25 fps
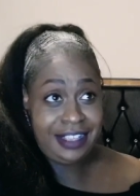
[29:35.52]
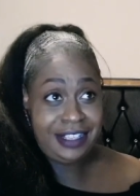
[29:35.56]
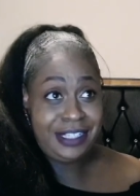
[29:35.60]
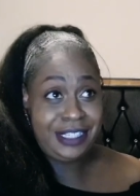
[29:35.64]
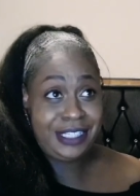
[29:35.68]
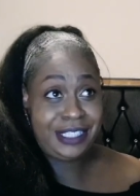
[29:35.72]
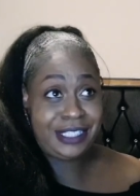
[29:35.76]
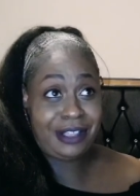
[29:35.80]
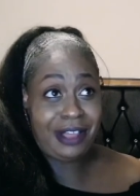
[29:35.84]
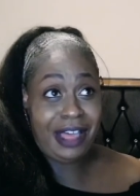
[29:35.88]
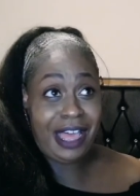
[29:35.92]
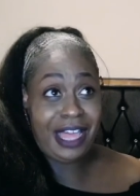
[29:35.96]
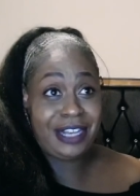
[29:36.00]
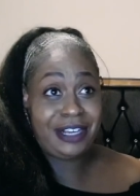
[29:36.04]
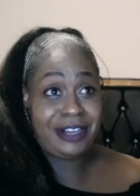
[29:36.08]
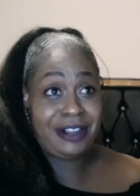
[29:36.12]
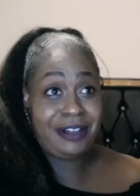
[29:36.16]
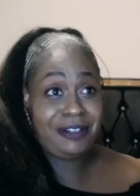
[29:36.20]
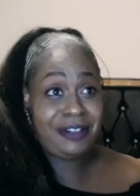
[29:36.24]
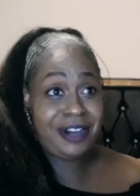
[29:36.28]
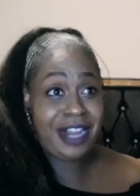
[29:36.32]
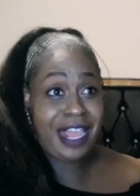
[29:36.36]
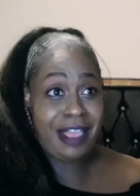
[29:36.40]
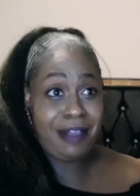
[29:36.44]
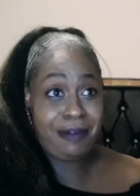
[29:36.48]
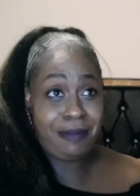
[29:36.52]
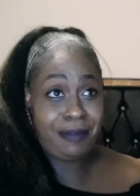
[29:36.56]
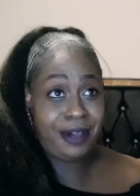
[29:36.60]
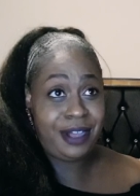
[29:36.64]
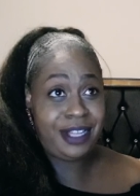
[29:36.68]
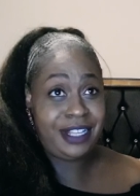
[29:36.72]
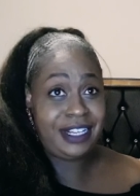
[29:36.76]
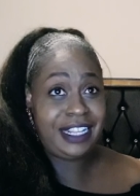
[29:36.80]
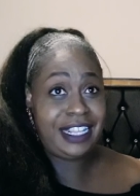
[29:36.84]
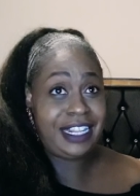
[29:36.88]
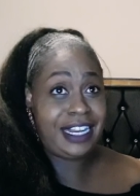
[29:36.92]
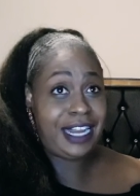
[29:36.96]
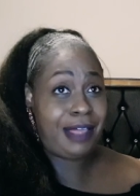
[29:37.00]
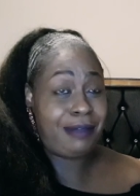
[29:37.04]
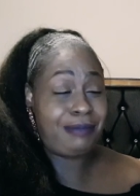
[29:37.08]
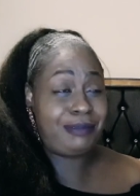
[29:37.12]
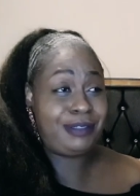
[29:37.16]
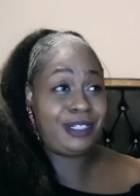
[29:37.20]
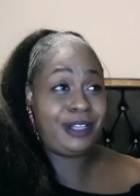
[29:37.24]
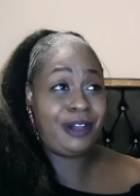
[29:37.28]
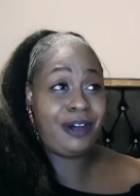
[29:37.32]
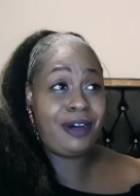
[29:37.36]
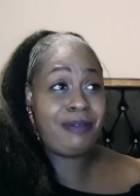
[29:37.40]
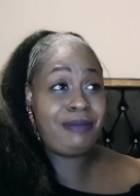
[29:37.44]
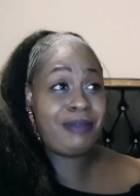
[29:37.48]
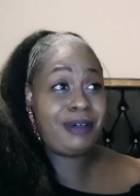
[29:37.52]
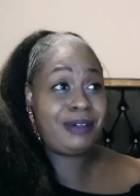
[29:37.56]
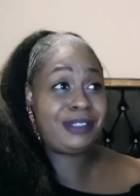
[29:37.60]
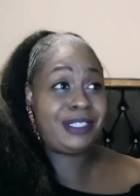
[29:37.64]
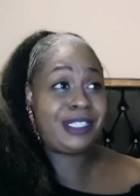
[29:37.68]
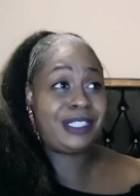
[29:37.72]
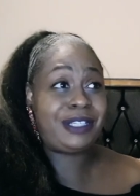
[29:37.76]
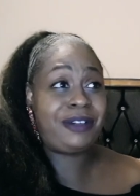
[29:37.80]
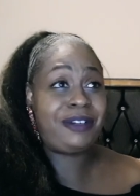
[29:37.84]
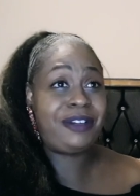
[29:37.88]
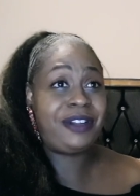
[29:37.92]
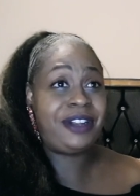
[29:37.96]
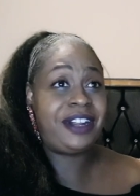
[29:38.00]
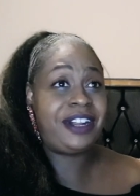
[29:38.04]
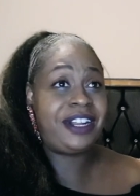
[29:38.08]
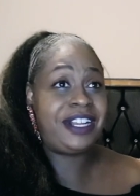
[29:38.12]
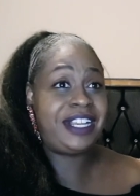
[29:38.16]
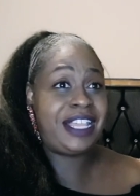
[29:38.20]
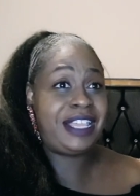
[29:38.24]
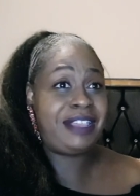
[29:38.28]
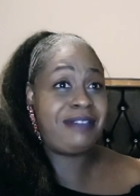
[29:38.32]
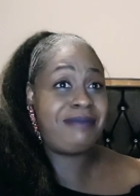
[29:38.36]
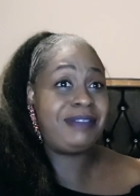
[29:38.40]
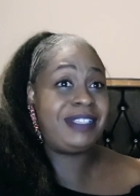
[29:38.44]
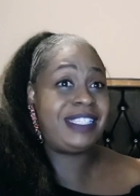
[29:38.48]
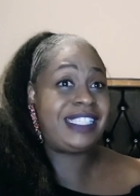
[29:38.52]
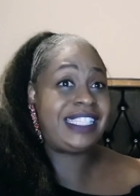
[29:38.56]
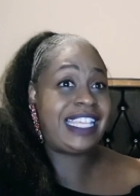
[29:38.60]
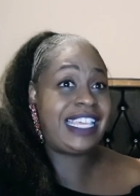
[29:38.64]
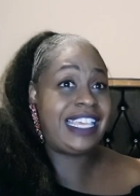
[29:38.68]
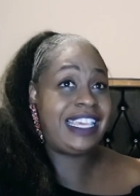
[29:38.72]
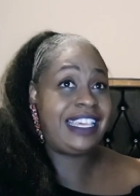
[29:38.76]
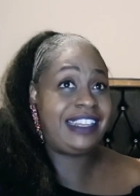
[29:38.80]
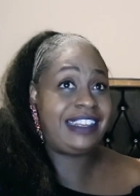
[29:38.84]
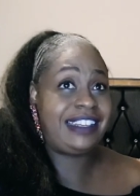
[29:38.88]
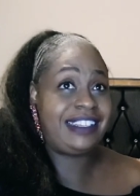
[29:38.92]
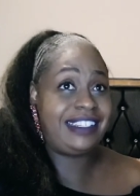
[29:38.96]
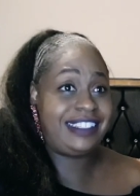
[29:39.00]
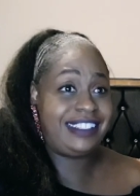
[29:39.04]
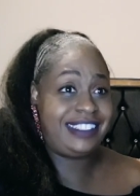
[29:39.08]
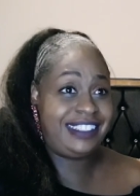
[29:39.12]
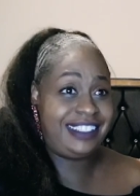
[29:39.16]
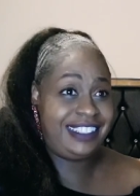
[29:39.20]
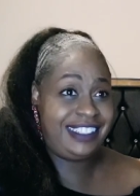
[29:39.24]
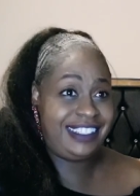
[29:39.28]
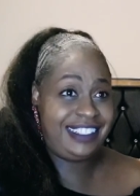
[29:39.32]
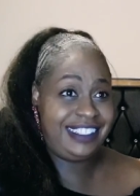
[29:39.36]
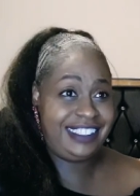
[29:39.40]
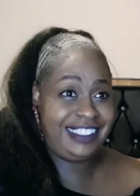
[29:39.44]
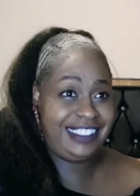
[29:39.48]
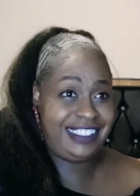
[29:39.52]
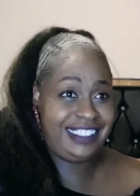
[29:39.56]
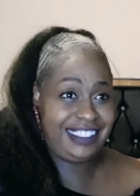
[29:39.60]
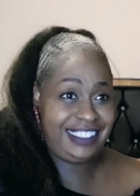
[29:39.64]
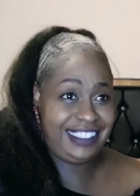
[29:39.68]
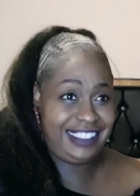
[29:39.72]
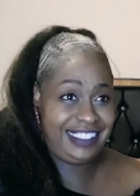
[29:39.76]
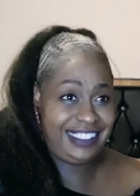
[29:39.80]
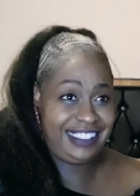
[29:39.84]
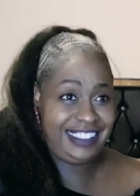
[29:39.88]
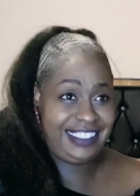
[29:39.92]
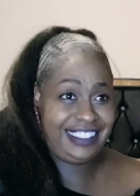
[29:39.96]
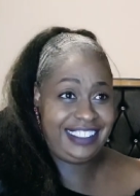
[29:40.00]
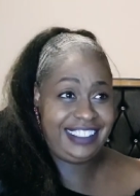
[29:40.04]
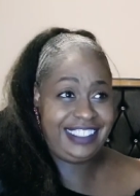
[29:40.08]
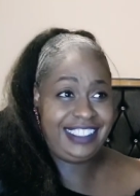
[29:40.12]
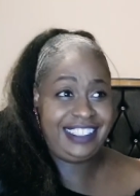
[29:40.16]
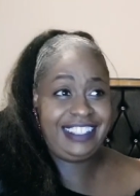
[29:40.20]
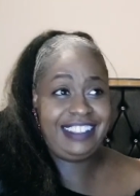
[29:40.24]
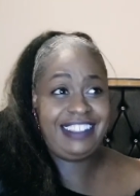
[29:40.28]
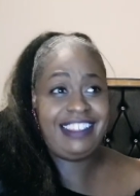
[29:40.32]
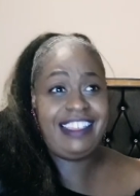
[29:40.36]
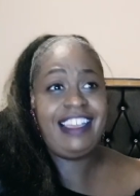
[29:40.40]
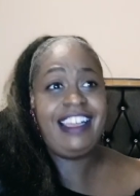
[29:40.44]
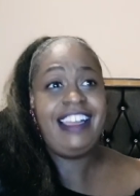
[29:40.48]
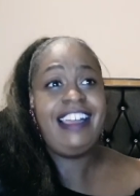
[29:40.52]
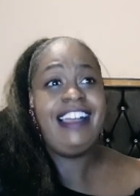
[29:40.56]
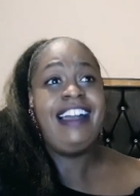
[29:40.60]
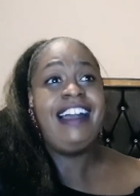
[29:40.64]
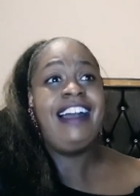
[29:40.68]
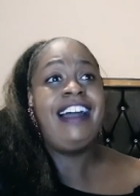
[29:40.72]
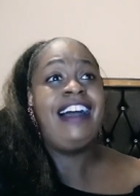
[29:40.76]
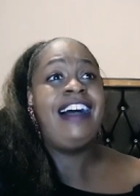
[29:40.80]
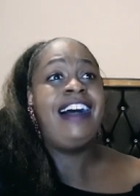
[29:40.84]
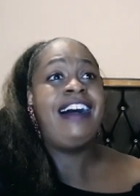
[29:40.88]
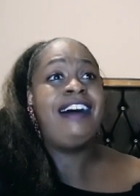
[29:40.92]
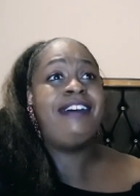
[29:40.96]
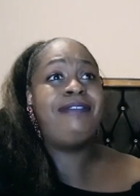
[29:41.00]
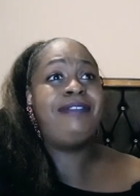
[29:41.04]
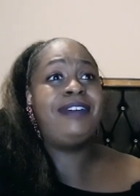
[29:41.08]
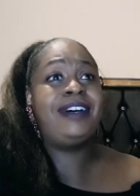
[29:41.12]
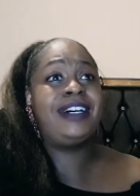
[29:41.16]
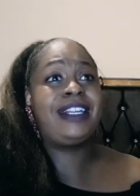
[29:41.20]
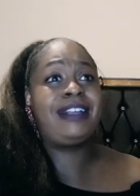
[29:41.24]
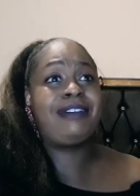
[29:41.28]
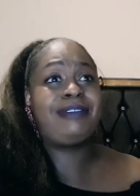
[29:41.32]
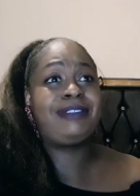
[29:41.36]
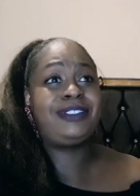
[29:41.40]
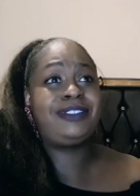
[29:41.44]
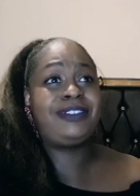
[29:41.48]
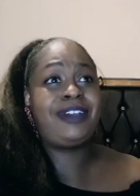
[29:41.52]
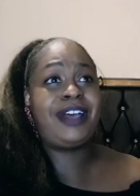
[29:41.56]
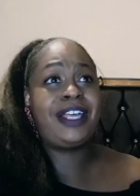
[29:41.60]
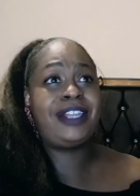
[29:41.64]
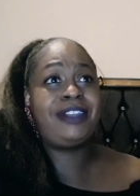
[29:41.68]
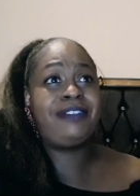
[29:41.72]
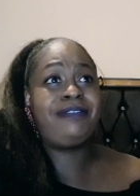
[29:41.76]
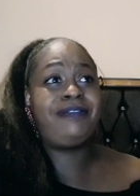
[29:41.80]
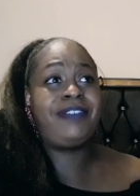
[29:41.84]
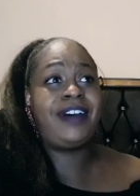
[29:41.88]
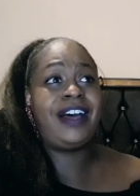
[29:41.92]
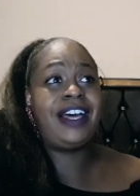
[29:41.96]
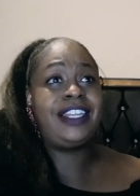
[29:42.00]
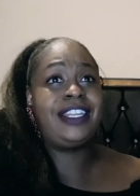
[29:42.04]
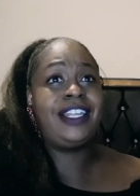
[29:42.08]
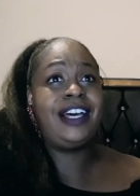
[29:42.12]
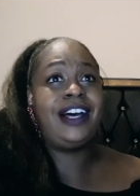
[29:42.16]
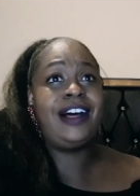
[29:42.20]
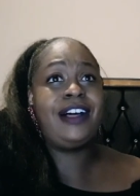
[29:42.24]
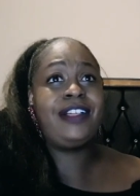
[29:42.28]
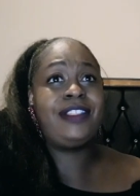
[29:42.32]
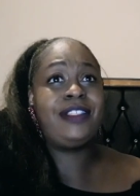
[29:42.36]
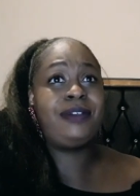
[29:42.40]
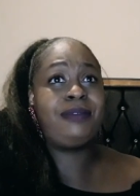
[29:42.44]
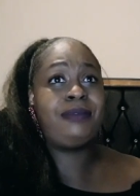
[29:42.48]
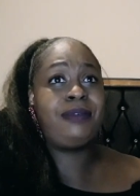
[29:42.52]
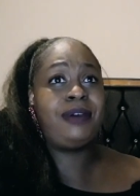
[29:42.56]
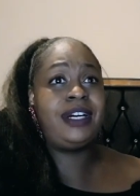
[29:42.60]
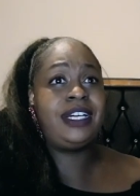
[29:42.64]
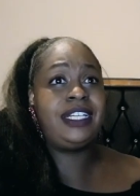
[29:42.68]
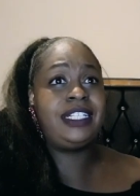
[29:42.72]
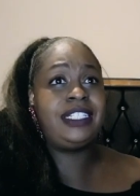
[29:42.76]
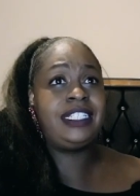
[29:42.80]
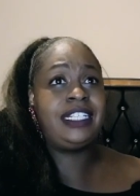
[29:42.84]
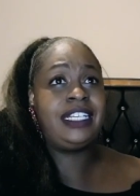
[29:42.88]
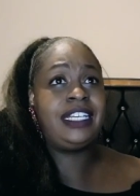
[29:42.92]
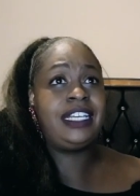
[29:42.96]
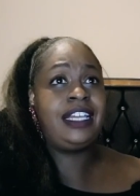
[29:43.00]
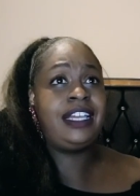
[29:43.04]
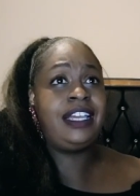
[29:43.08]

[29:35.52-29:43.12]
So I know that one, and I'm almost certain her name is Anna. But I'm trying to find the other one.